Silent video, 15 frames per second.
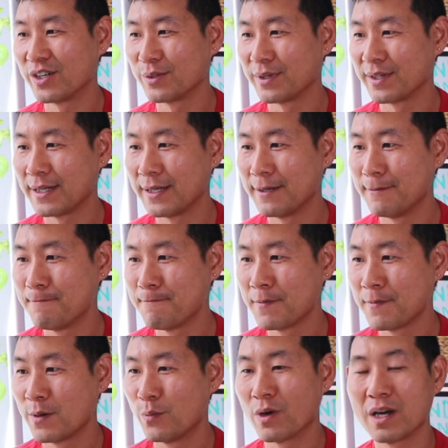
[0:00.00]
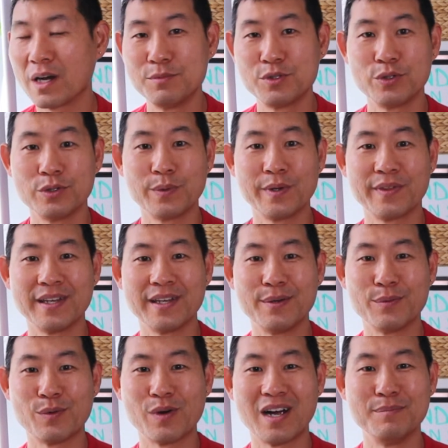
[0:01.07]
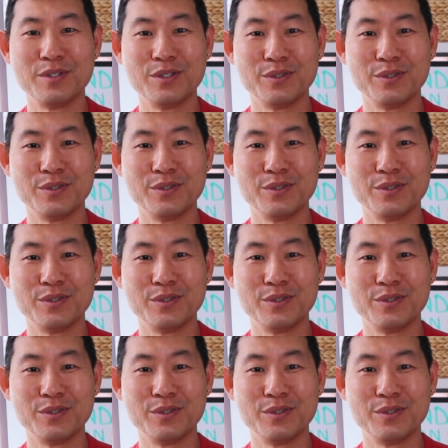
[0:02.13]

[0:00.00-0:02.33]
what I'm doing with it, and why I'm doing with it.